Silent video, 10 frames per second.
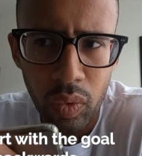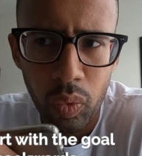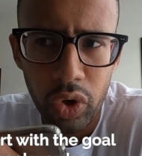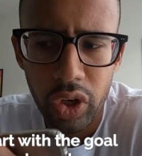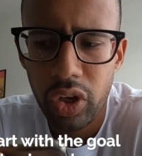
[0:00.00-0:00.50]

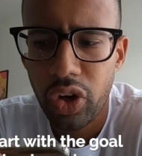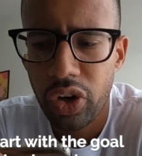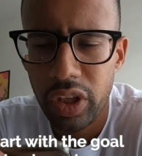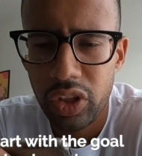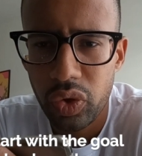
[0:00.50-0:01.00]
What are you
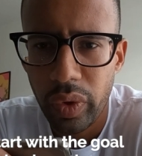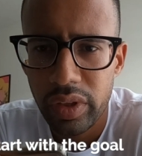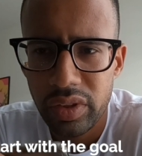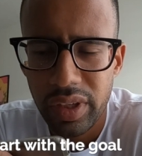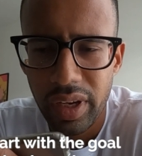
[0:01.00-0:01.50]
currently
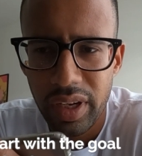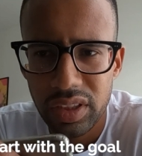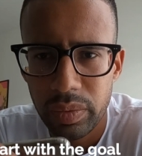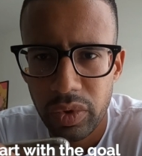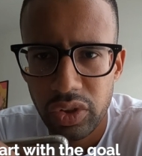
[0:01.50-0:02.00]
doing to get
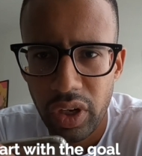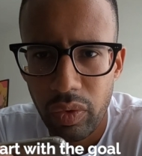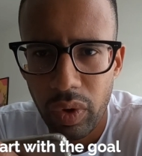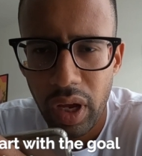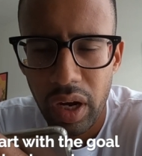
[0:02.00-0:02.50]
customers?
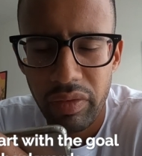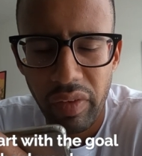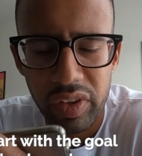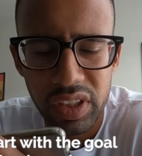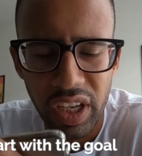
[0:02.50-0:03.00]
What kind of
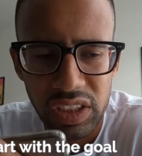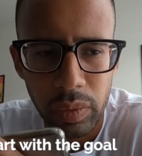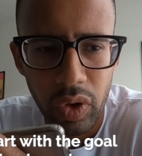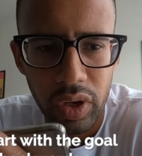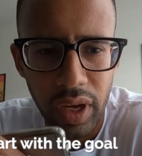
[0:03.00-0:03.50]

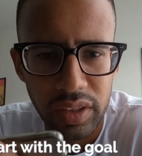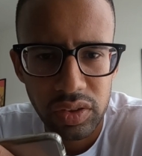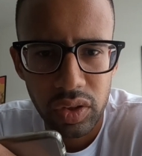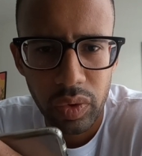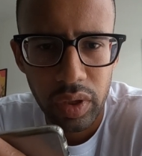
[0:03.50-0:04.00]
advertisement are you guys
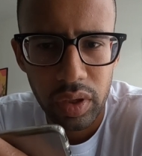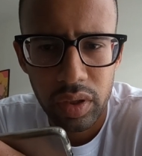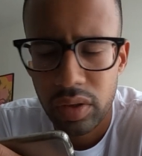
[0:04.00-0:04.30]
doing?